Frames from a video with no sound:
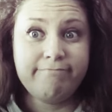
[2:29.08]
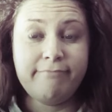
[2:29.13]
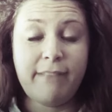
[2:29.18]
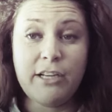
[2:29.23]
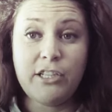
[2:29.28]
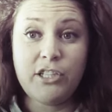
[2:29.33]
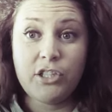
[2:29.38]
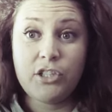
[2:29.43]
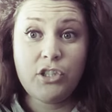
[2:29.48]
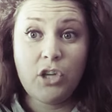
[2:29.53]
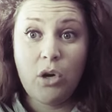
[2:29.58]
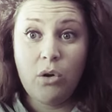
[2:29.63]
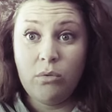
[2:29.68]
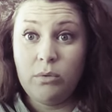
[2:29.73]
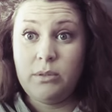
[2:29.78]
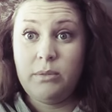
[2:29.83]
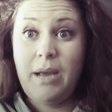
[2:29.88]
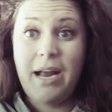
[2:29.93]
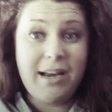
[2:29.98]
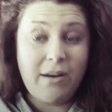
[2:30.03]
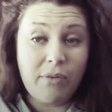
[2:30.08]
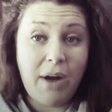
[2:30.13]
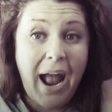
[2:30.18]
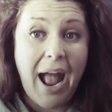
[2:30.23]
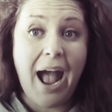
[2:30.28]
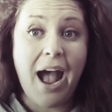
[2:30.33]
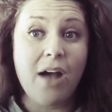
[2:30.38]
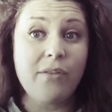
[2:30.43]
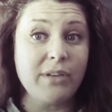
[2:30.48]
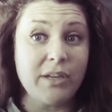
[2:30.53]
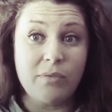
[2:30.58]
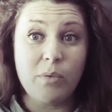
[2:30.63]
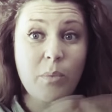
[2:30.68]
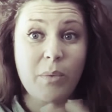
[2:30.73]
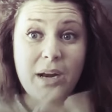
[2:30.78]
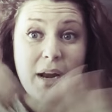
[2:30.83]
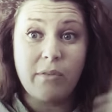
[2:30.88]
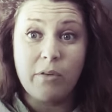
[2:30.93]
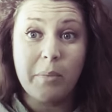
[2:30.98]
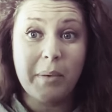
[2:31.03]
I just don't. I never have, even
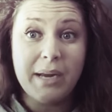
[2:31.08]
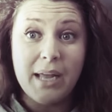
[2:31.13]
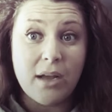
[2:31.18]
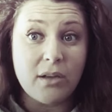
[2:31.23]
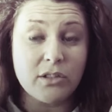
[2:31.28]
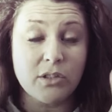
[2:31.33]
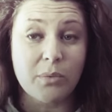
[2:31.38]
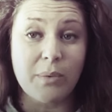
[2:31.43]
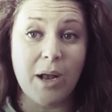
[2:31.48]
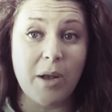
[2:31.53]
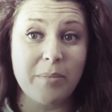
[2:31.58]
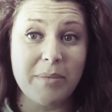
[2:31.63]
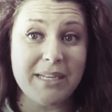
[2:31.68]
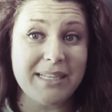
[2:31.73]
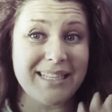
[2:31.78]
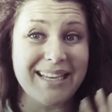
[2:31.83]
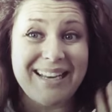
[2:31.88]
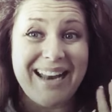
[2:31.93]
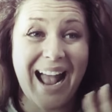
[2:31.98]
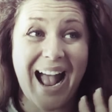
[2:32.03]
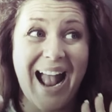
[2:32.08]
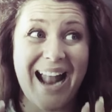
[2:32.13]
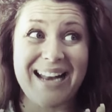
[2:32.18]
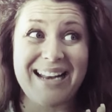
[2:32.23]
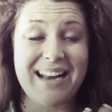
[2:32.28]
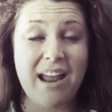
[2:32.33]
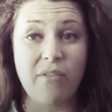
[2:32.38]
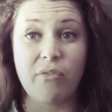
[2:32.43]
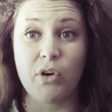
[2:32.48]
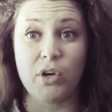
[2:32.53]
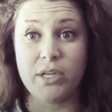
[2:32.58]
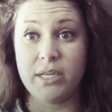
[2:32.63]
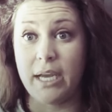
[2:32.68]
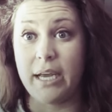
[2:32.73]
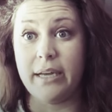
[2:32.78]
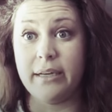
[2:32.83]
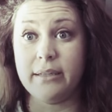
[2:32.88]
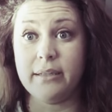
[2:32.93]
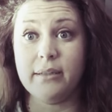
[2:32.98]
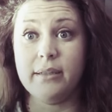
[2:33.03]
when everybody else around me did, I never did.
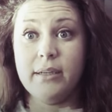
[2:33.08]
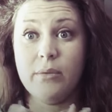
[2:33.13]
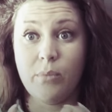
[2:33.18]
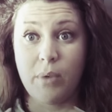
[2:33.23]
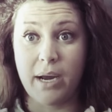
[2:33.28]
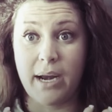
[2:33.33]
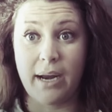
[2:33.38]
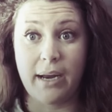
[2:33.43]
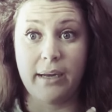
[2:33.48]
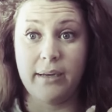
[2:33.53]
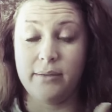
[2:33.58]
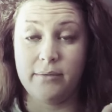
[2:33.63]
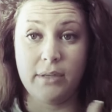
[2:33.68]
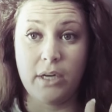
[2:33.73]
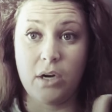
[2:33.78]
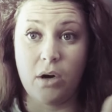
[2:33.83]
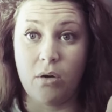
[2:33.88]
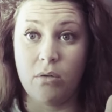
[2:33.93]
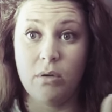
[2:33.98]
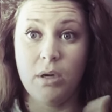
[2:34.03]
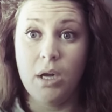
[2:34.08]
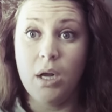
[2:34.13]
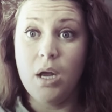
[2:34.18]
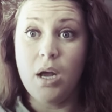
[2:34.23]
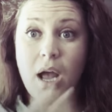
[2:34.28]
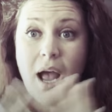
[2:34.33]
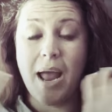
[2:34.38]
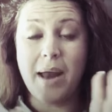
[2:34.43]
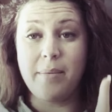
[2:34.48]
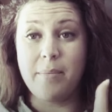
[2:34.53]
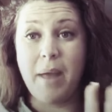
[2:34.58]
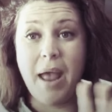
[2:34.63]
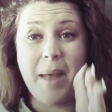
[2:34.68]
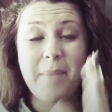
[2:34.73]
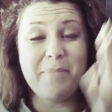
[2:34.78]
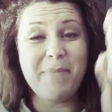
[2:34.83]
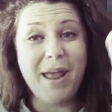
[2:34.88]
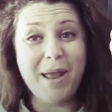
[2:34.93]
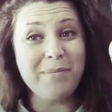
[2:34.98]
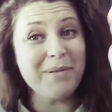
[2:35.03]
When I, you know, and
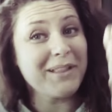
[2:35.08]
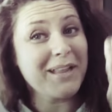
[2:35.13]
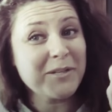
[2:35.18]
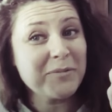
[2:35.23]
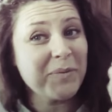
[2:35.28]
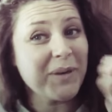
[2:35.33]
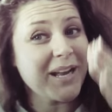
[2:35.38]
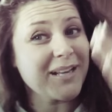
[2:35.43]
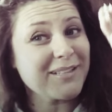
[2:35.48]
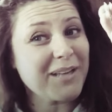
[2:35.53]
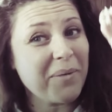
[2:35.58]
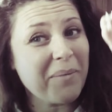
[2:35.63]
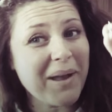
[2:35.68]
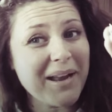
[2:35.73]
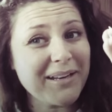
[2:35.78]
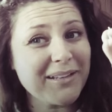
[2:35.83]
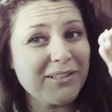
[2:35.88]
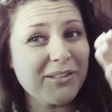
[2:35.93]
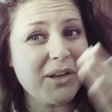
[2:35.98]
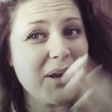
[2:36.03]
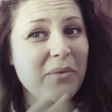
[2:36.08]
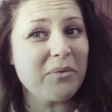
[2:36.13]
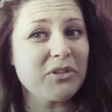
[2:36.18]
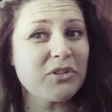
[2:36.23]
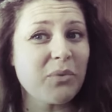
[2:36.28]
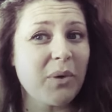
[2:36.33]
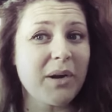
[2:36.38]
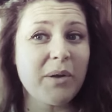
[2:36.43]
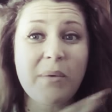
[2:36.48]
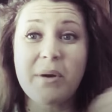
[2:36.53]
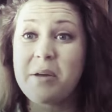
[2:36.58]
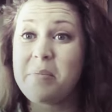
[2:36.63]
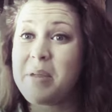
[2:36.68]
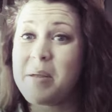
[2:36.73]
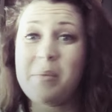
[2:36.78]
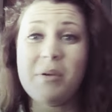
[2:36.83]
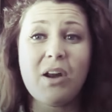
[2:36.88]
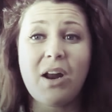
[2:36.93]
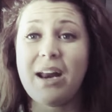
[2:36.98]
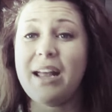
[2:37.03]
maybe that's because I waited till I was 21 and
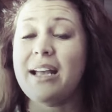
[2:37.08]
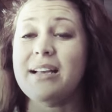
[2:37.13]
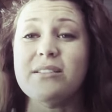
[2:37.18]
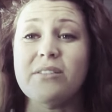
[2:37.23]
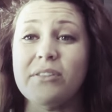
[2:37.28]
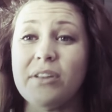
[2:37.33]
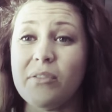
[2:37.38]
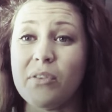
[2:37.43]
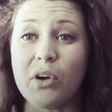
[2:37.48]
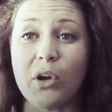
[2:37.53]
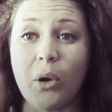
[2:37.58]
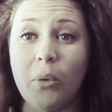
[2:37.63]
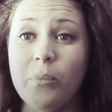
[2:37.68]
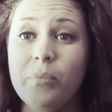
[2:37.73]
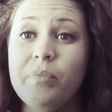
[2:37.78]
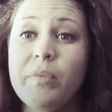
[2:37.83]
maybe not, I guess I'll never know.